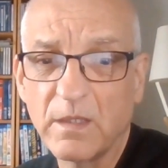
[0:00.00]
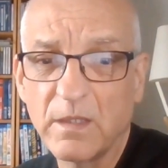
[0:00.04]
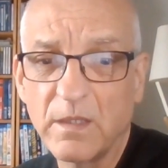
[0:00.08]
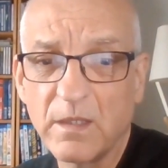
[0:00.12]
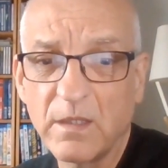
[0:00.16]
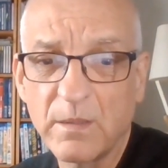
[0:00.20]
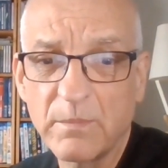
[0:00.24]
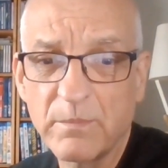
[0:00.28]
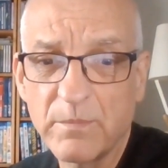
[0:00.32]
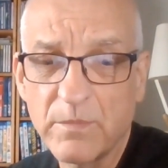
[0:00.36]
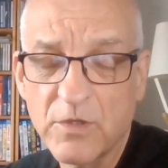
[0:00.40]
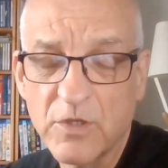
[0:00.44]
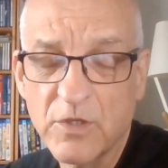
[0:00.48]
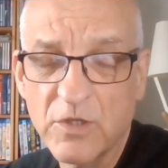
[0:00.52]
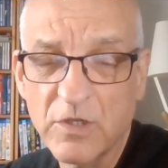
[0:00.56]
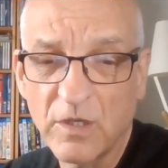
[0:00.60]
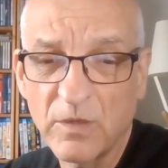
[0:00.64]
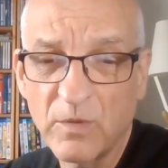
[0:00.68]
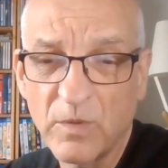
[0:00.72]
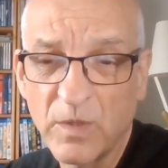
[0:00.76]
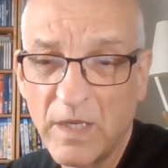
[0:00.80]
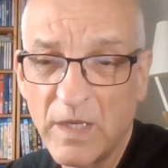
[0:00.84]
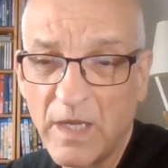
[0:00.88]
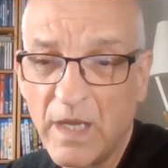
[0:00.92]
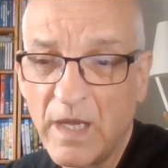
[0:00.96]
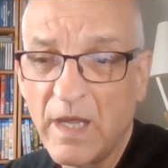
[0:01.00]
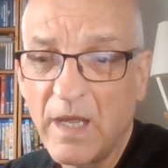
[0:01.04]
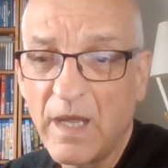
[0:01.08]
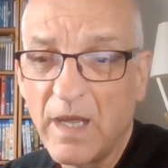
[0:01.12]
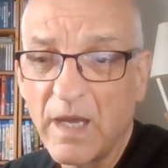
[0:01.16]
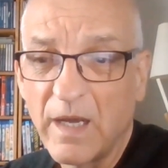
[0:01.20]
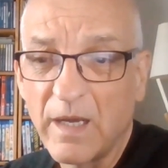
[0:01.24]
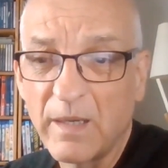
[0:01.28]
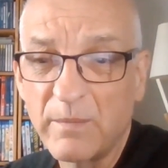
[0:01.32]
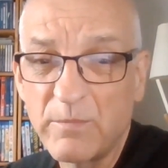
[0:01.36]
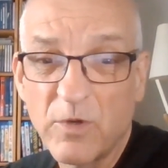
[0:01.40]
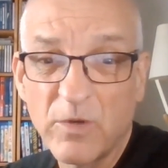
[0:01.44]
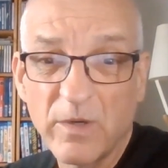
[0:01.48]
Um, so
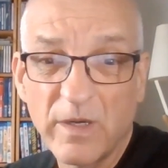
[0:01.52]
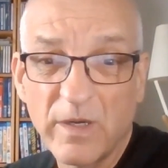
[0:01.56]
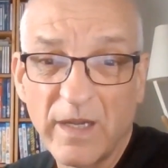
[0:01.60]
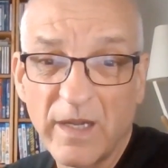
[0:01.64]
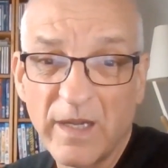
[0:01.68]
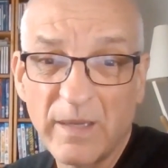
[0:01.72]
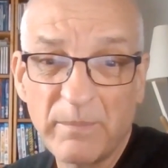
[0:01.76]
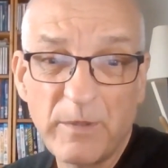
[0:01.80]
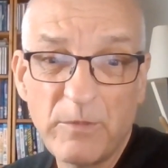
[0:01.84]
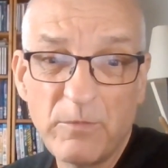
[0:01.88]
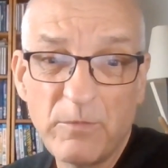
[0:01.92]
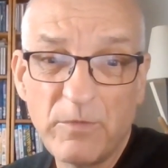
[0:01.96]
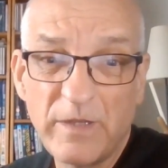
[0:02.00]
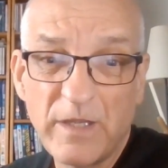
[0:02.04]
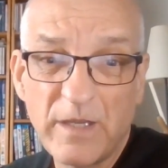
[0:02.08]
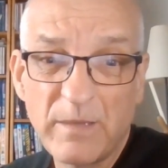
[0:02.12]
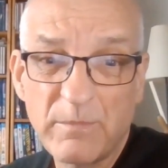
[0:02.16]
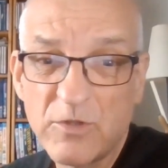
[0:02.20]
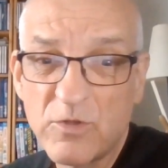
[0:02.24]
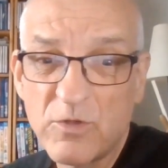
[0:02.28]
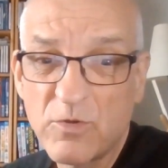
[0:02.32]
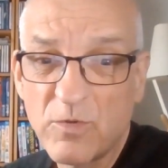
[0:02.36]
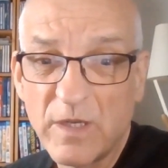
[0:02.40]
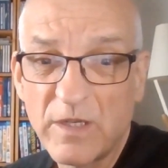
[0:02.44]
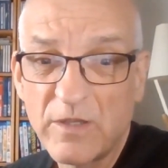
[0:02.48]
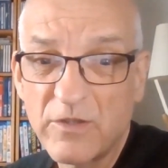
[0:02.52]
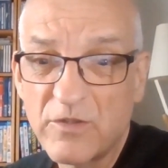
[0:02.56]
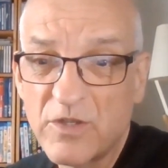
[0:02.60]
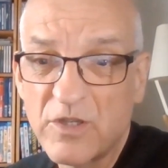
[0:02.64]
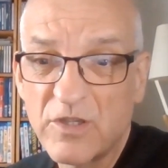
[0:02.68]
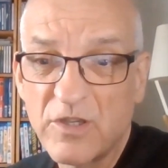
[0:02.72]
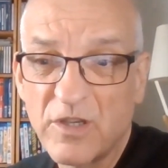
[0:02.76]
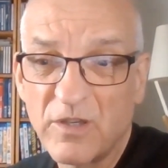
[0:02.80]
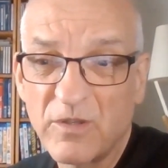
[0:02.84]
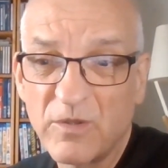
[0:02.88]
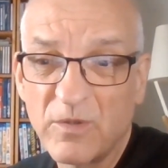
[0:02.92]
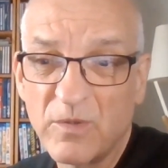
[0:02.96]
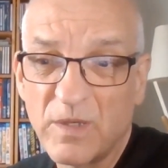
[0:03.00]
I'm quite happy with them as well.
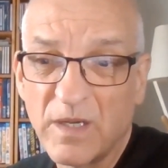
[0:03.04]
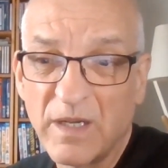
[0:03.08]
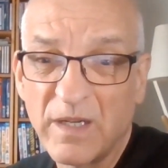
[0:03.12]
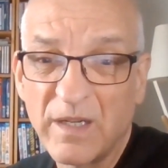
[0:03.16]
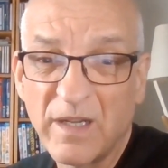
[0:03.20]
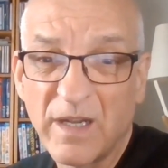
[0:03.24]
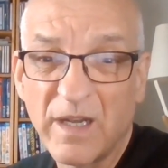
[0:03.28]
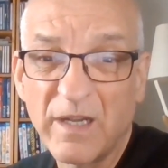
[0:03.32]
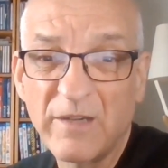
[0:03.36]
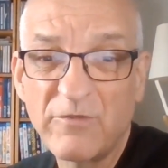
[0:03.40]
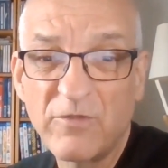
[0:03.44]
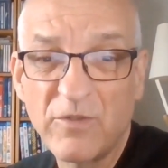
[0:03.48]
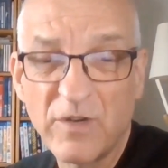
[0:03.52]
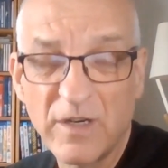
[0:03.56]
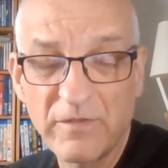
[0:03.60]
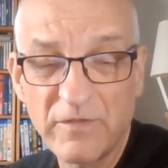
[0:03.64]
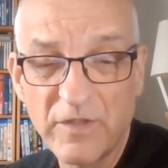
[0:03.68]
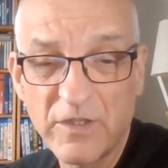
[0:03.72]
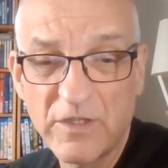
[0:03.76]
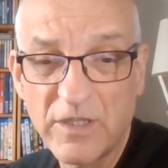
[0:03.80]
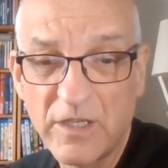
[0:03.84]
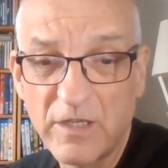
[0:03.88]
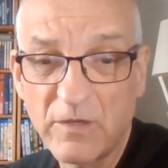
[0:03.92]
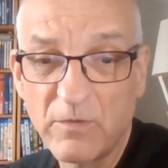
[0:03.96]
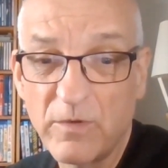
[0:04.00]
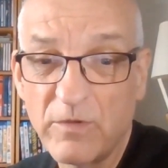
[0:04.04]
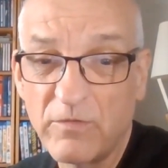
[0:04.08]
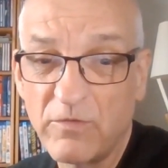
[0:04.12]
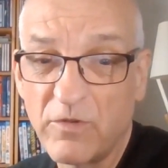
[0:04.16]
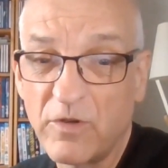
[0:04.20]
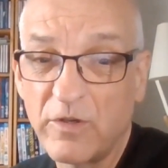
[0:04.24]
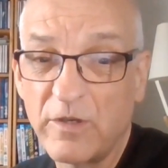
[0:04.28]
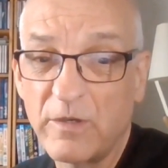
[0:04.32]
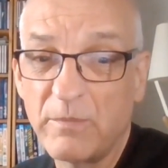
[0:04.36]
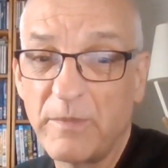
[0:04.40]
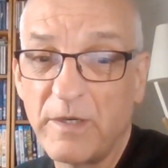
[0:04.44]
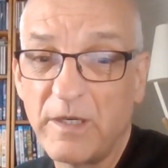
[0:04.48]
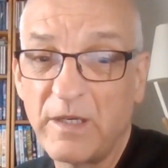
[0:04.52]
So I, would rather stick with
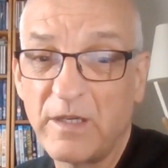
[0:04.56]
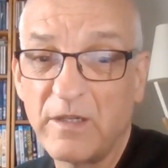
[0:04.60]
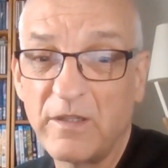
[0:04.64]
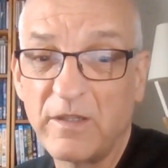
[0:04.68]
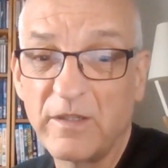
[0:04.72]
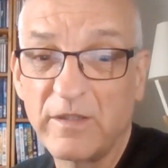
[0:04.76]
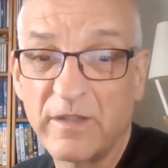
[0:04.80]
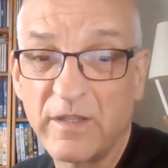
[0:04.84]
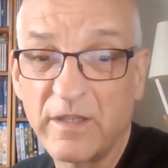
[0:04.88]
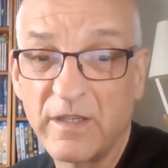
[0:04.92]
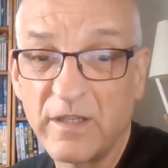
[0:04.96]
Royal Mail. I